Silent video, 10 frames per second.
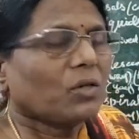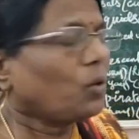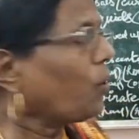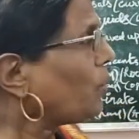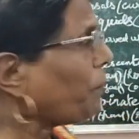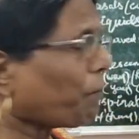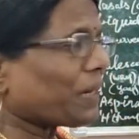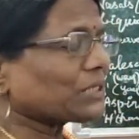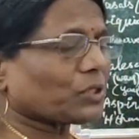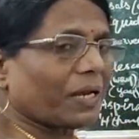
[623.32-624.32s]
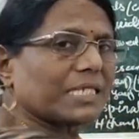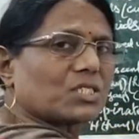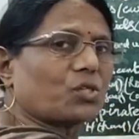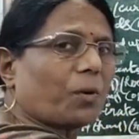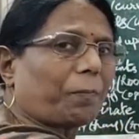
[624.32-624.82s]
Don't
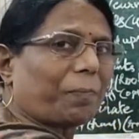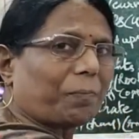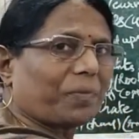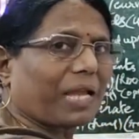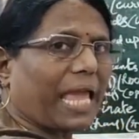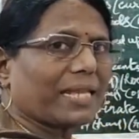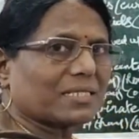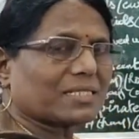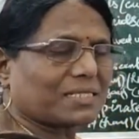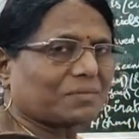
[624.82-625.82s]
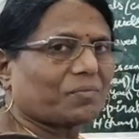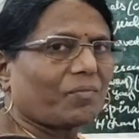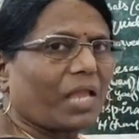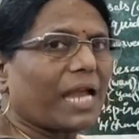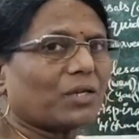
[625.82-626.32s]
pressurize your hands
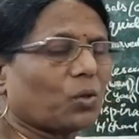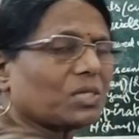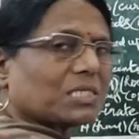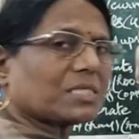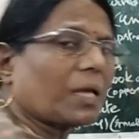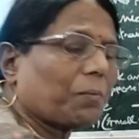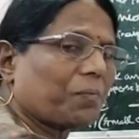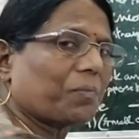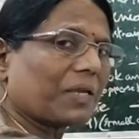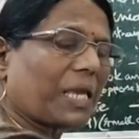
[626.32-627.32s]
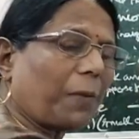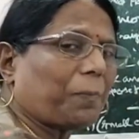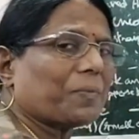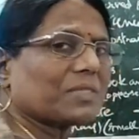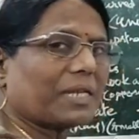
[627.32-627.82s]
and don't
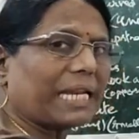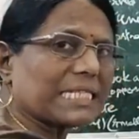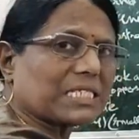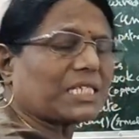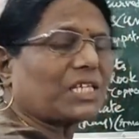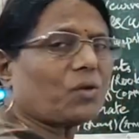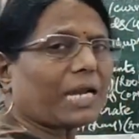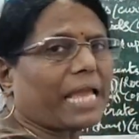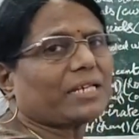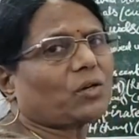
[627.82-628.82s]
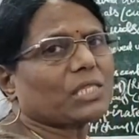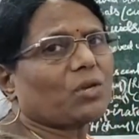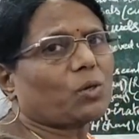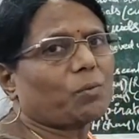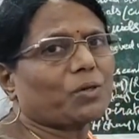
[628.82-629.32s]
keep resting your hand on
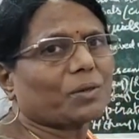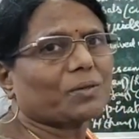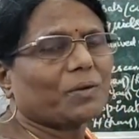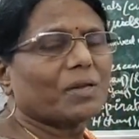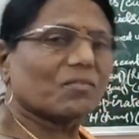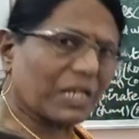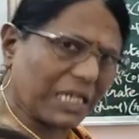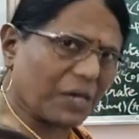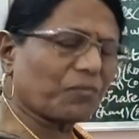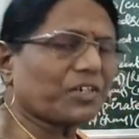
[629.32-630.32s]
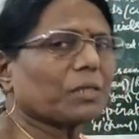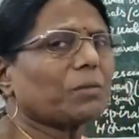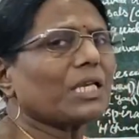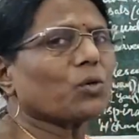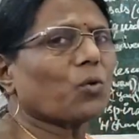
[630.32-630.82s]
the notebook. Very
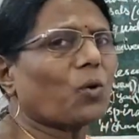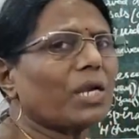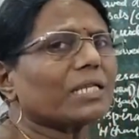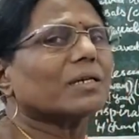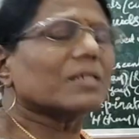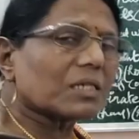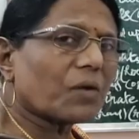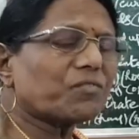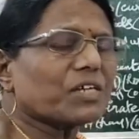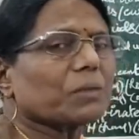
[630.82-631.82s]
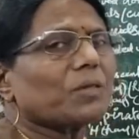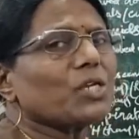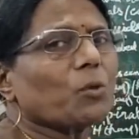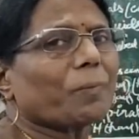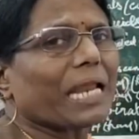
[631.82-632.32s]
comfortably you hold, comfortably
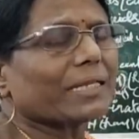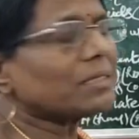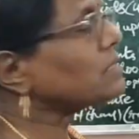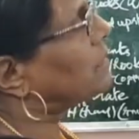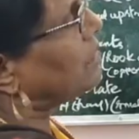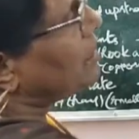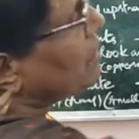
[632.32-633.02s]
you practice,